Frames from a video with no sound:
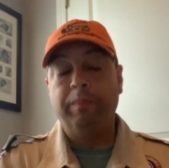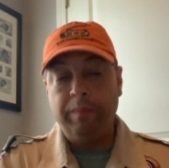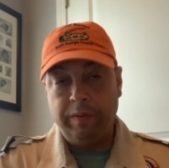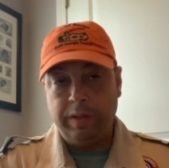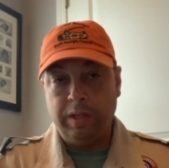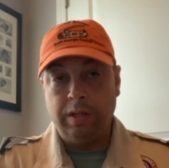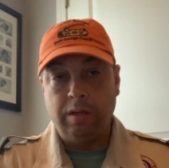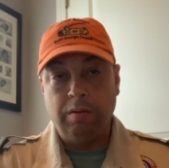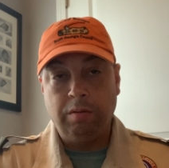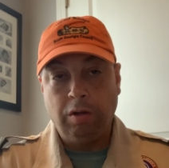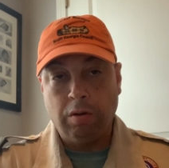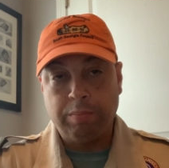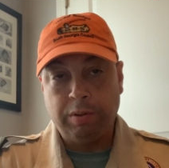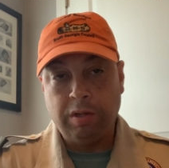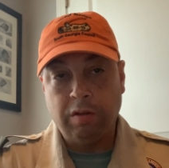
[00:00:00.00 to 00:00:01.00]

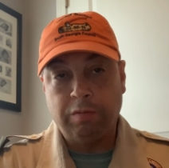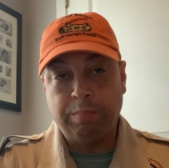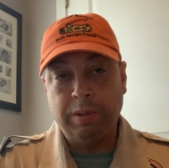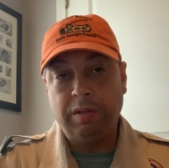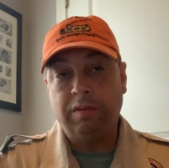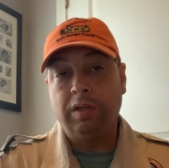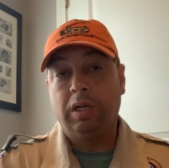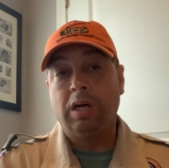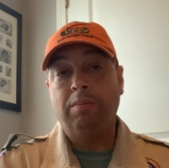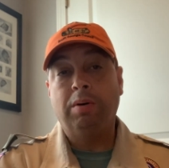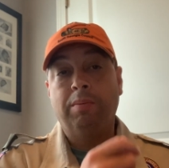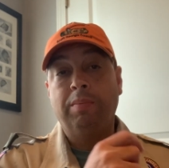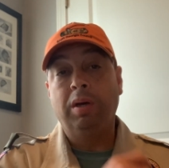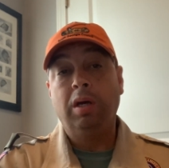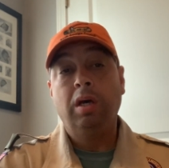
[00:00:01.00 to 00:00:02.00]
your participants to come
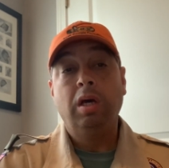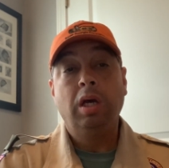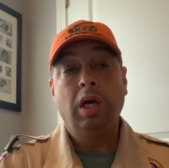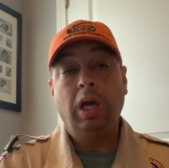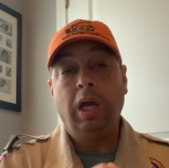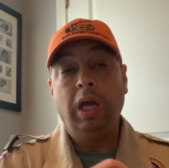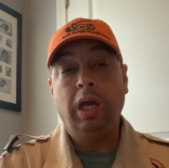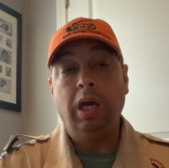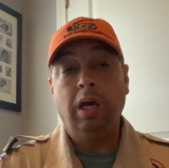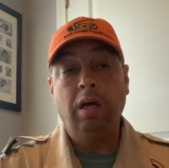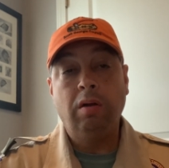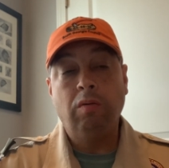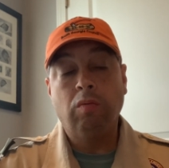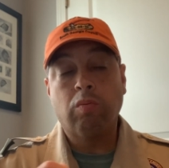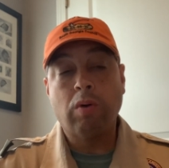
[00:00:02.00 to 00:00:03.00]
up
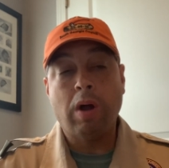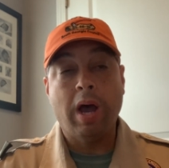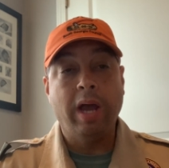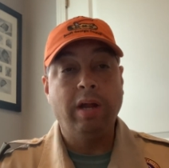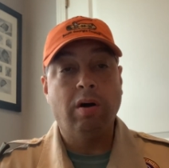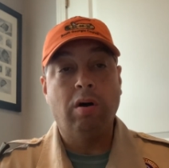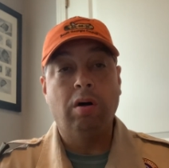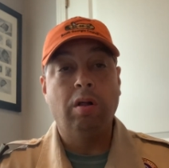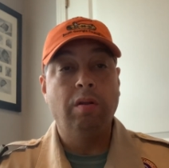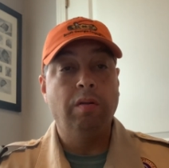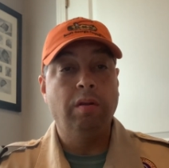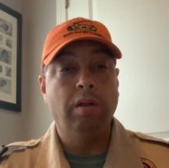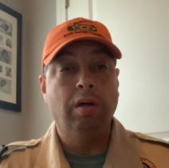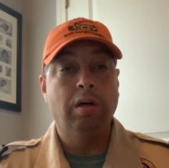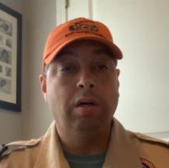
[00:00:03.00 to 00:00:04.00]
and write
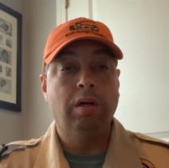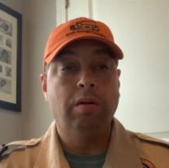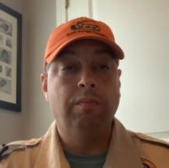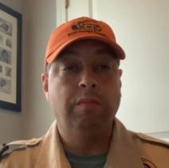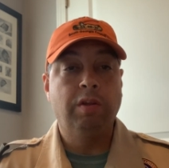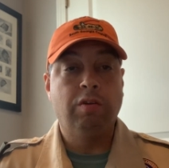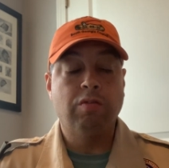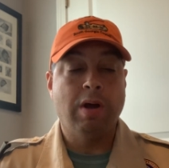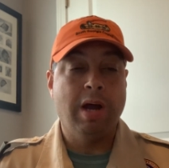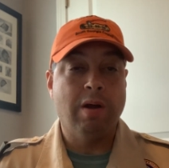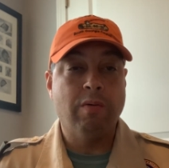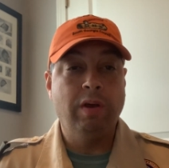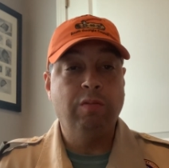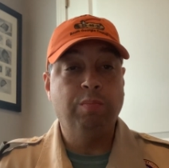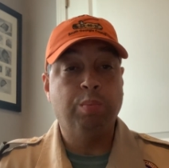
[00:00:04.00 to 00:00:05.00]
on the dry
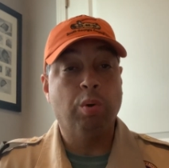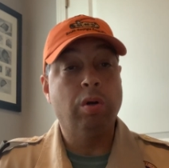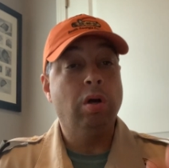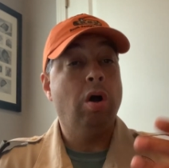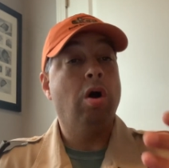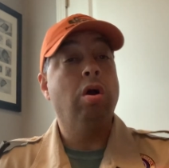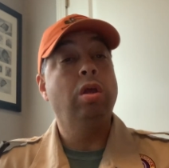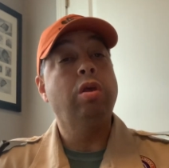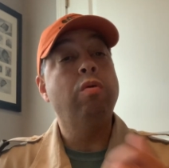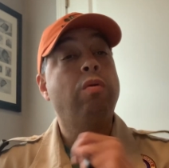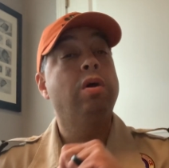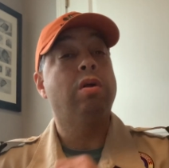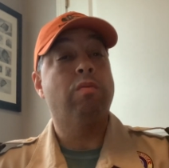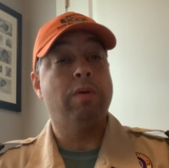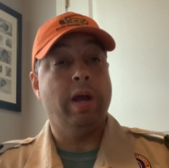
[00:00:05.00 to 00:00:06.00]
erase board? Are you
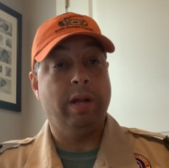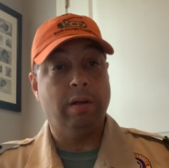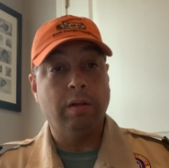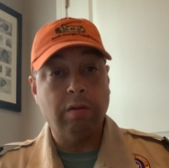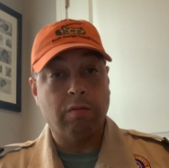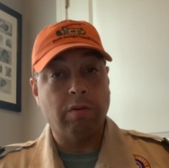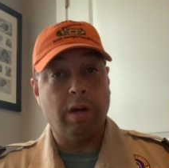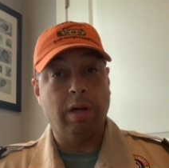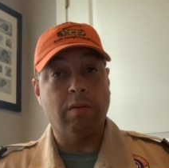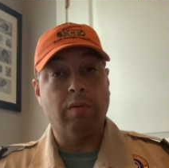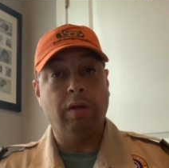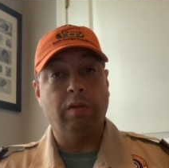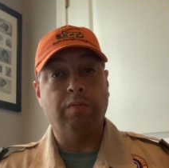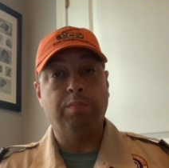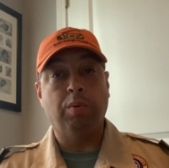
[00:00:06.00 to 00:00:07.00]
going to write on the dry
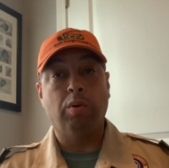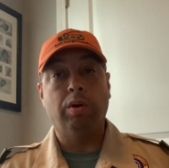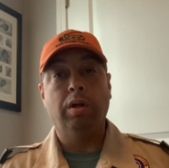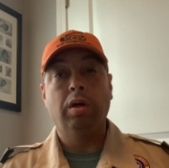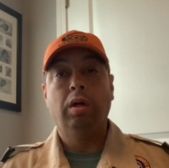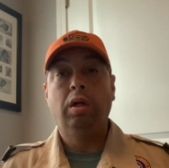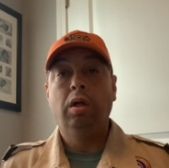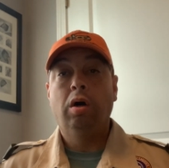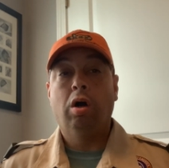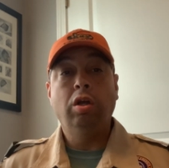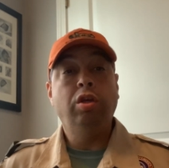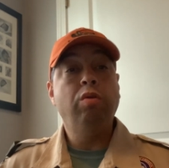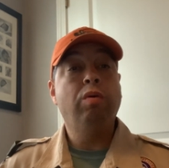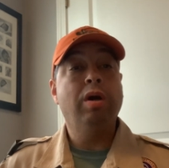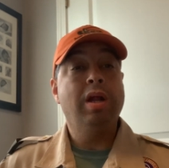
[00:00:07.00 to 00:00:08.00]
erase board? Are
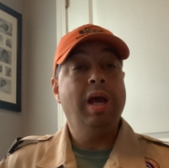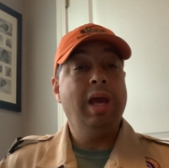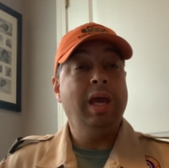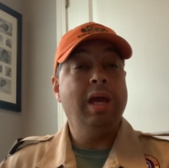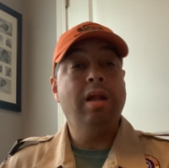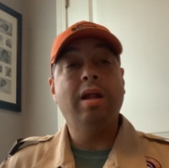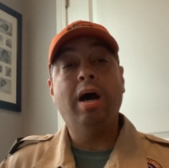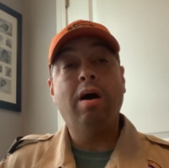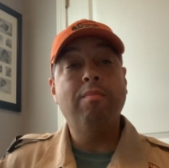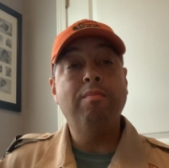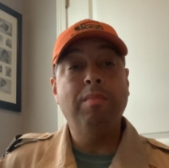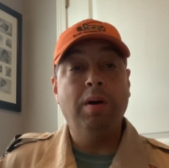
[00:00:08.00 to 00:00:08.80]
you going to hand out